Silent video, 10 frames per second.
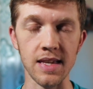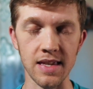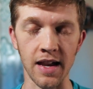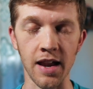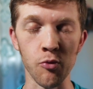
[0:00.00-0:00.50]

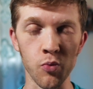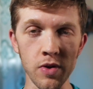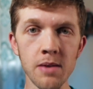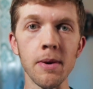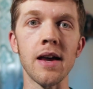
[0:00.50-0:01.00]
I have a
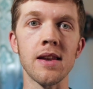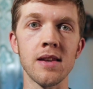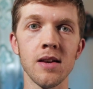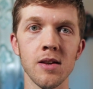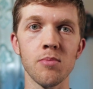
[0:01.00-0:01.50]
really
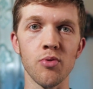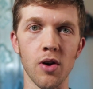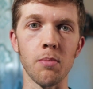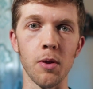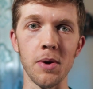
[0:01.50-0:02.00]
bad
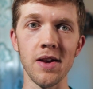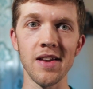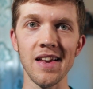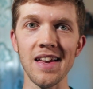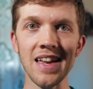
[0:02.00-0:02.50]
problem
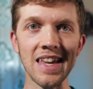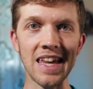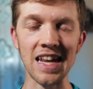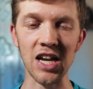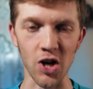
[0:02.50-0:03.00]

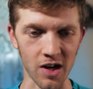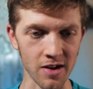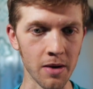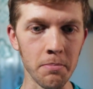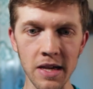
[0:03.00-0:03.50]
getting
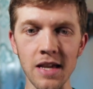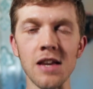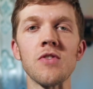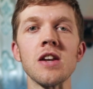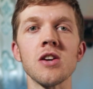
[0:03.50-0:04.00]
caught up
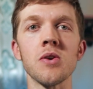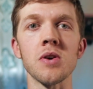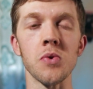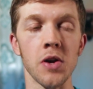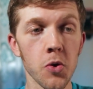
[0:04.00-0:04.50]
making a
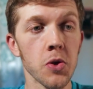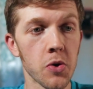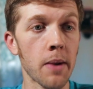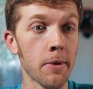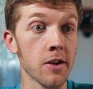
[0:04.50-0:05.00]
video and going, holy
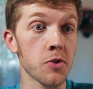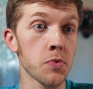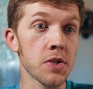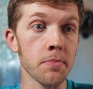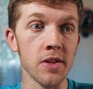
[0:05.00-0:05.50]
crap, I can
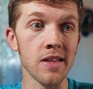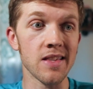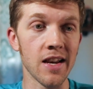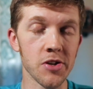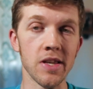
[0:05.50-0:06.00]
do something
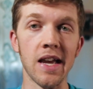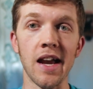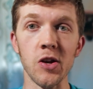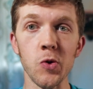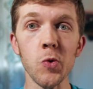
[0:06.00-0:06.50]
that's actually
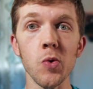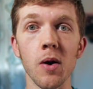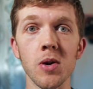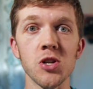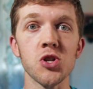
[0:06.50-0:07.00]
kind of cool.
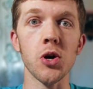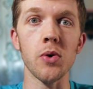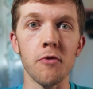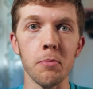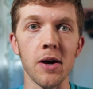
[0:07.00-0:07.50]
I want to
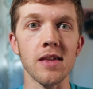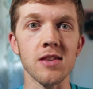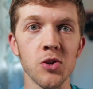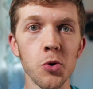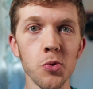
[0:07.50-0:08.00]
show everybody
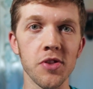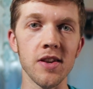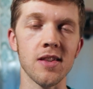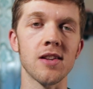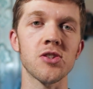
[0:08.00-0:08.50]
this cool
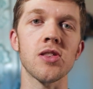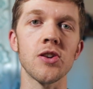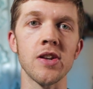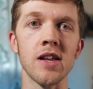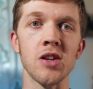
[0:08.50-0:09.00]
thing that I just
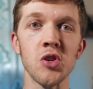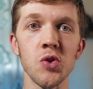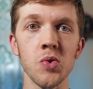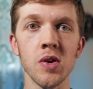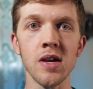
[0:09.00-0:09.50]
learned how to
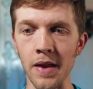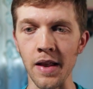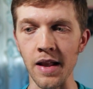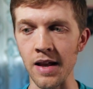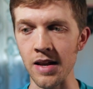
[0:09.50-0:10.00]
do.
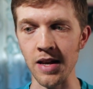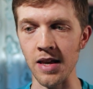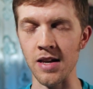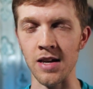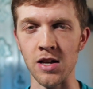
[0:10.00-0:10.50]
And
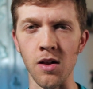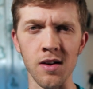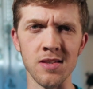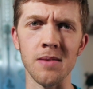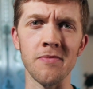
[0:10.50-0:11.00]
it
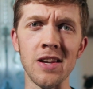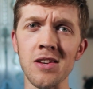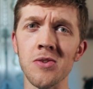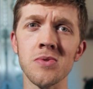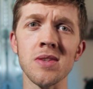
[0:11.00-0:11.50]
clogs up
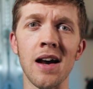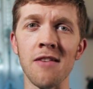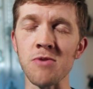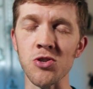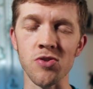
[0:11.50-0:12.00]
videos.
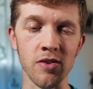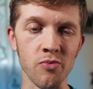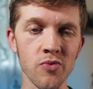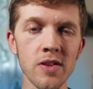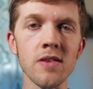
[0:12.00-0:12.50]
I've been
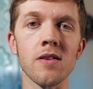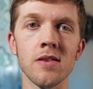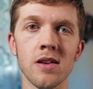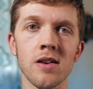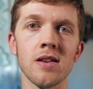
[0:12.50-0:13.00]
trying really
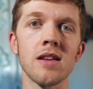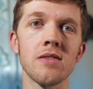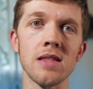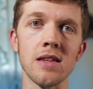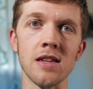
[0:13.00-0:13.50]
hard to cut
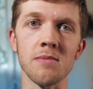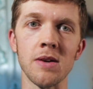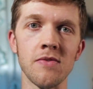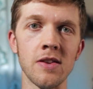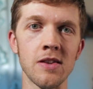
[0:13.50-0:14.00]
down the length of
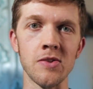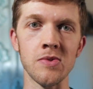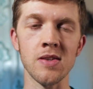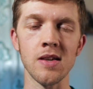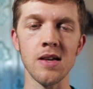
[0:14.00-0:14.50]
my
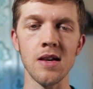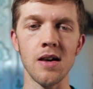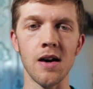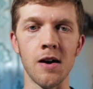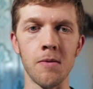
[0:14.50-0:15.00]
videos.
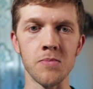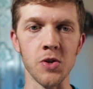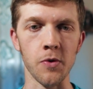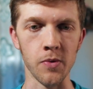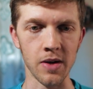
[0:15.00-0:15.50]

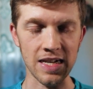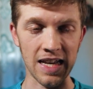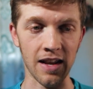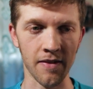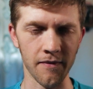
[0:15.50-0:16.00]
So I
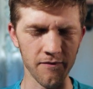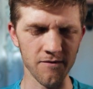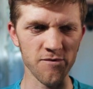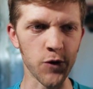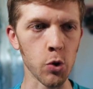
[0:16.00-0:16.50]
gotta
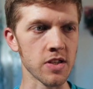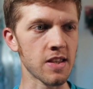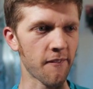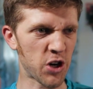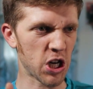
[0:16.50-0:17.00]
focus.